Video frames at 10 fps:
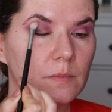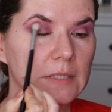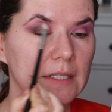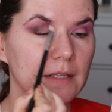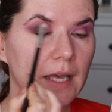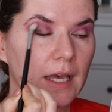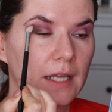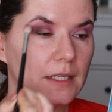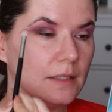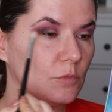I'm not
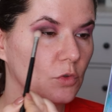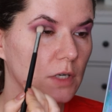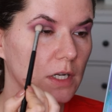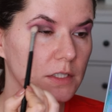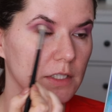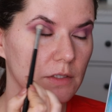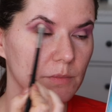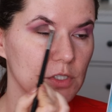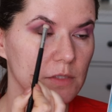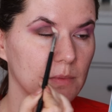adding more eyeshadow,
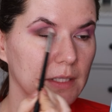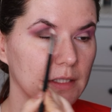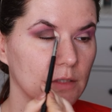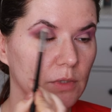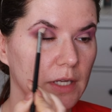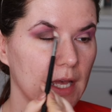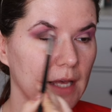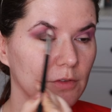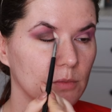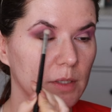I'm just blending what I
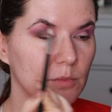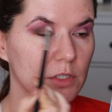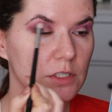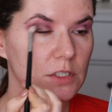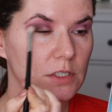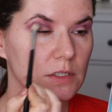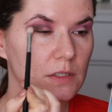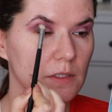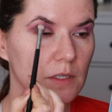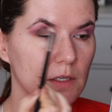have on my brush.
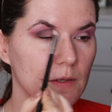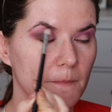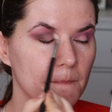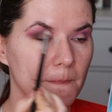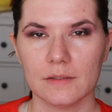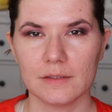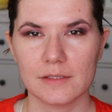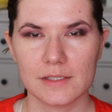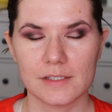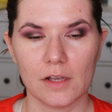
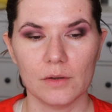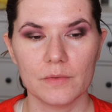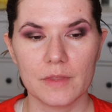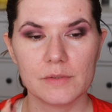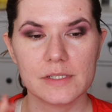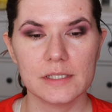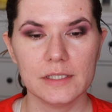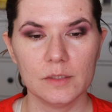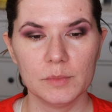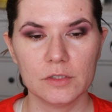So there is a
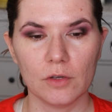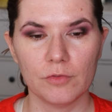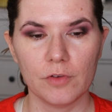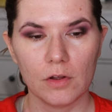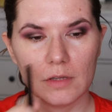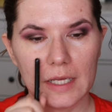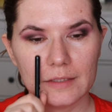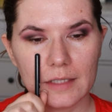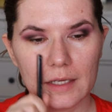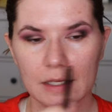little bit of
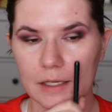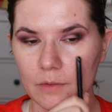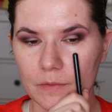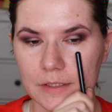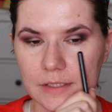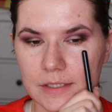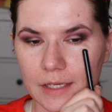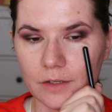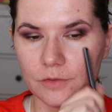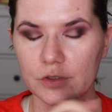fallout on this,
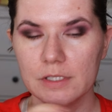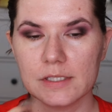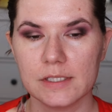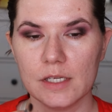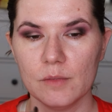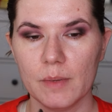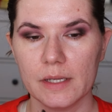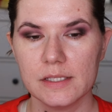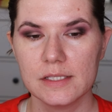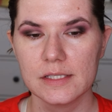I don't know if you can see,
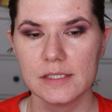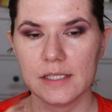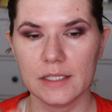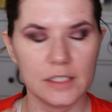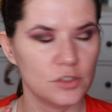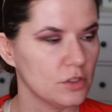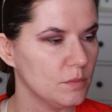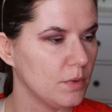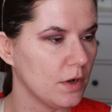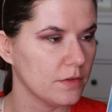but it's not
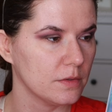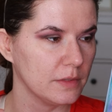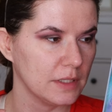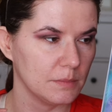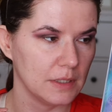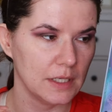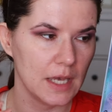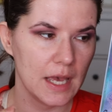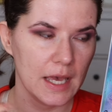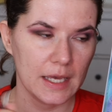actually bothering me,
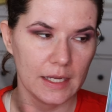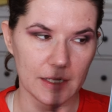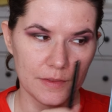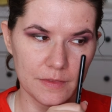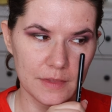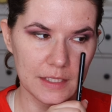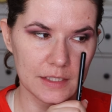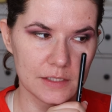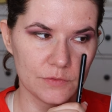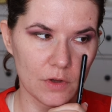and I
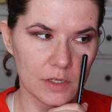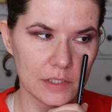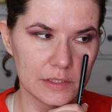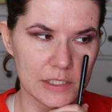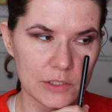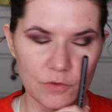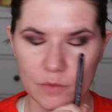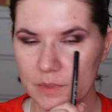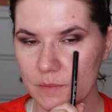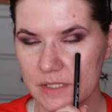think this fallout is
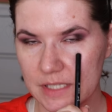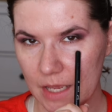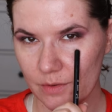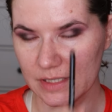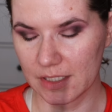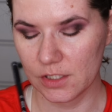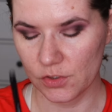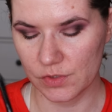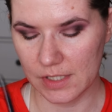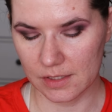from the mascara that I
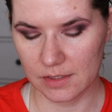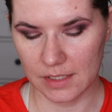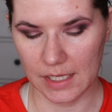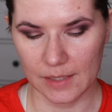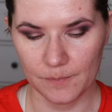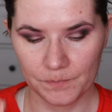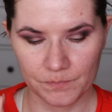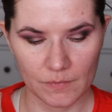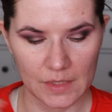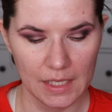used yesterday,
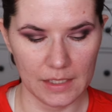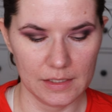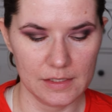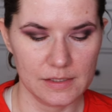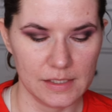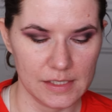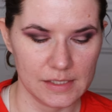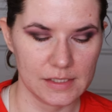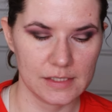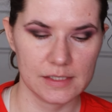and it's the
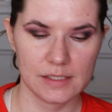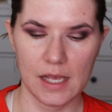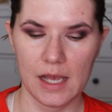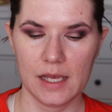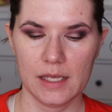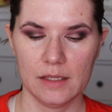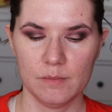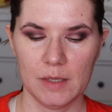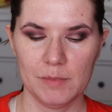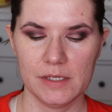
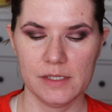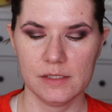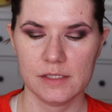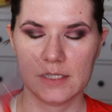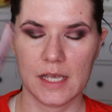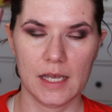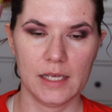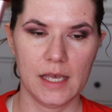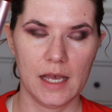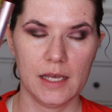Maybelline
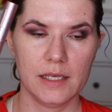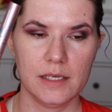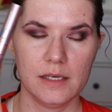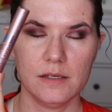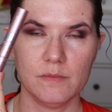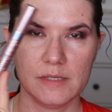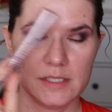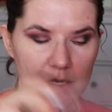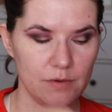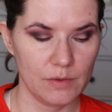Sky High
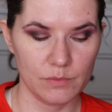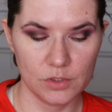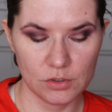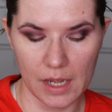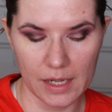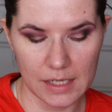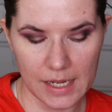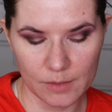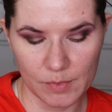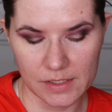mascara, which I
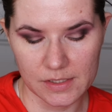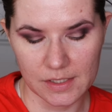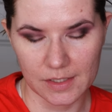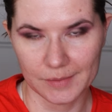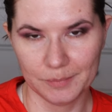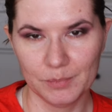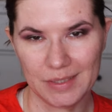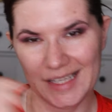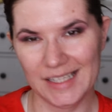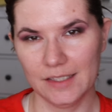like, but it's a
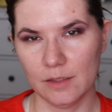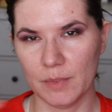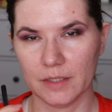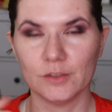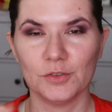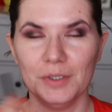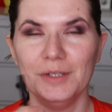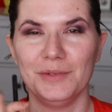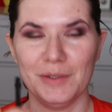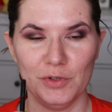pain in the butt to
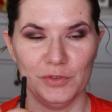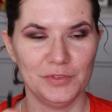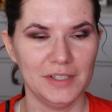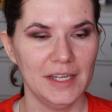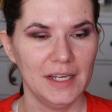remove.